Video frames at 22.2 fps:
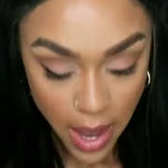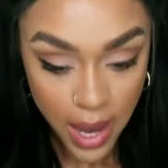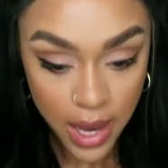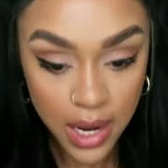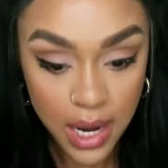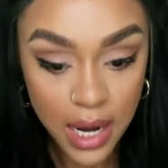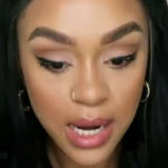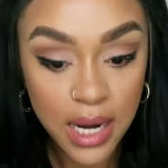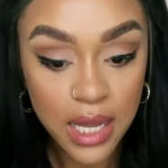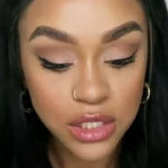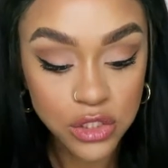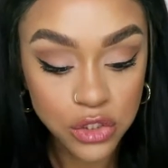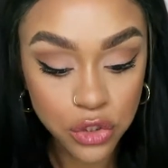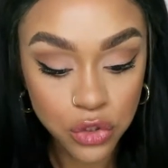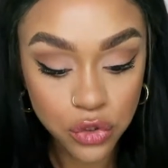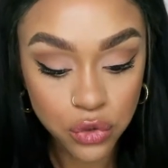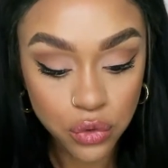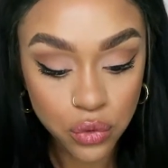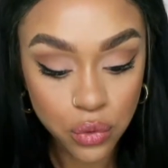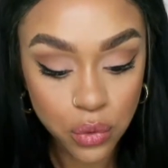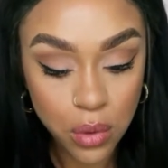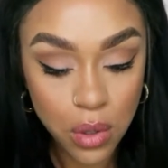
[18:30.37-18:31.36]
And I like to
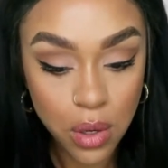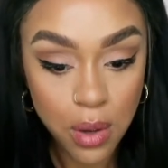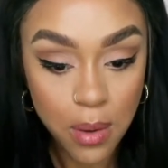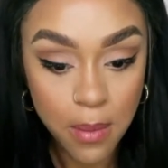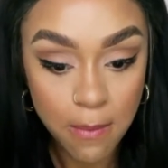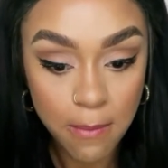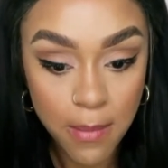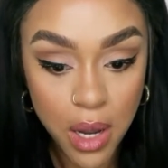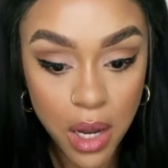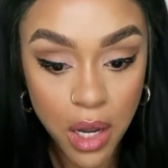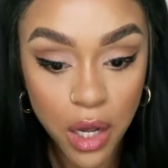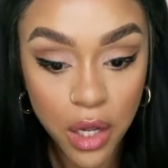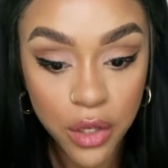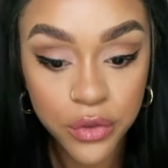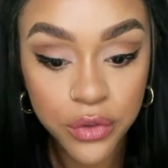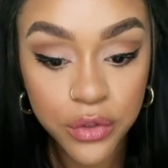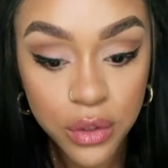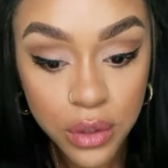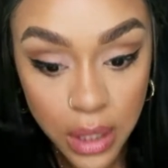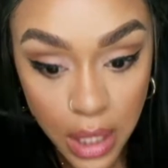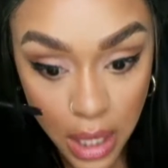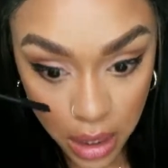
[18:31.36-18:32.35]
do my
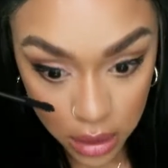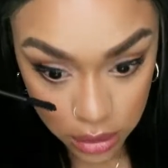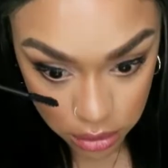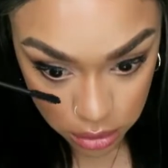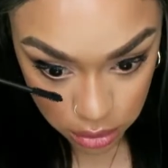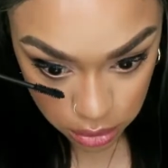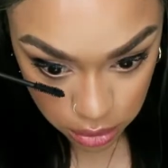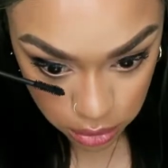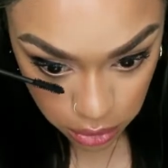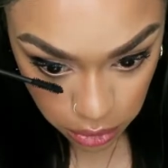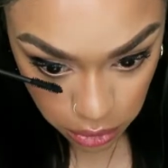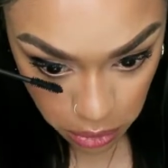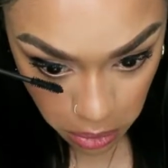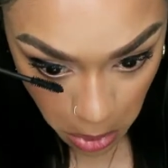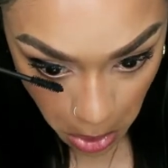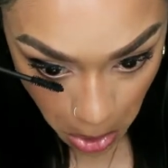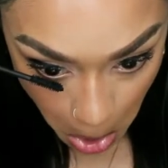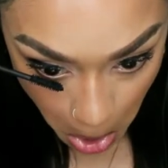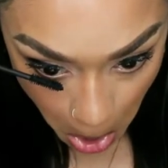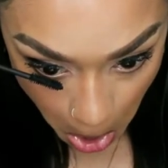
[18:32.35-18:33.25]
under lashes too.